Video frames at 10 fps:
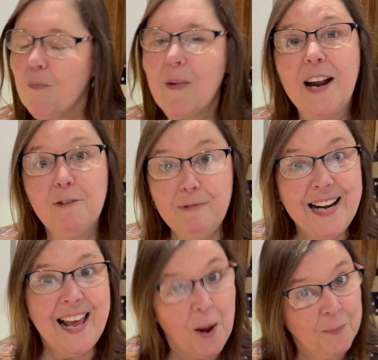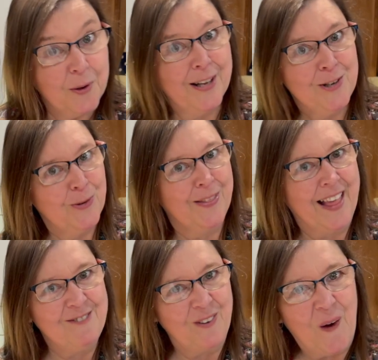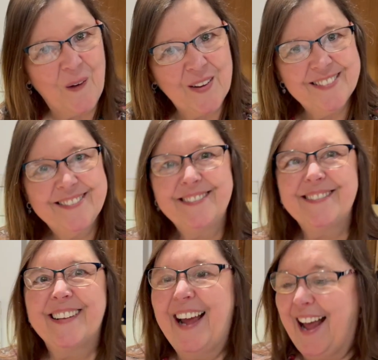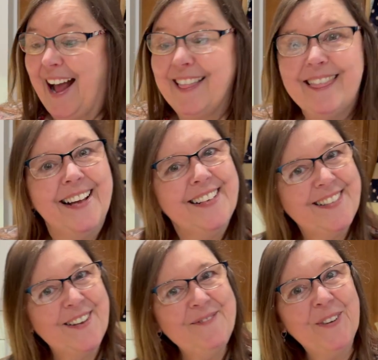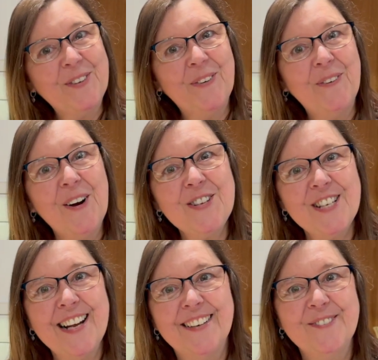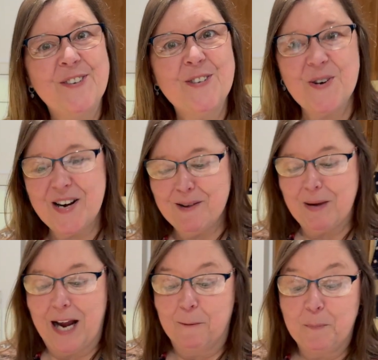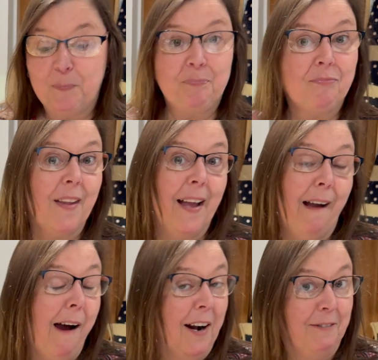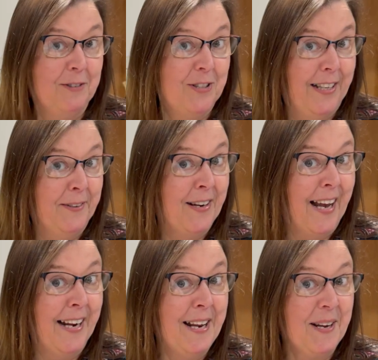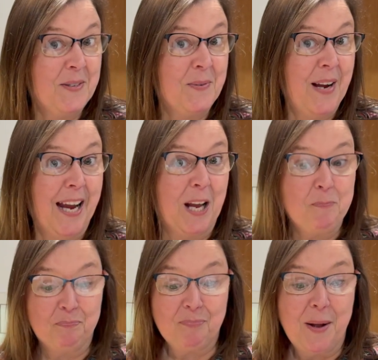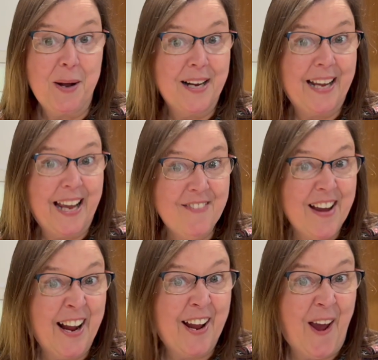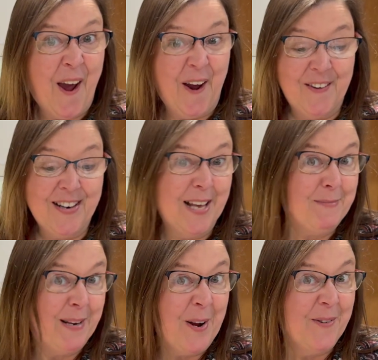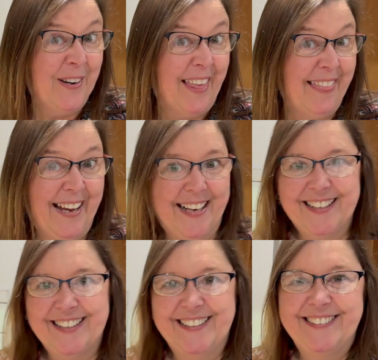And I really hope you enjoyed that vlog. And thanks so much for watching, for joining me. And I will see you again next week. Give it a go and let me know what you think.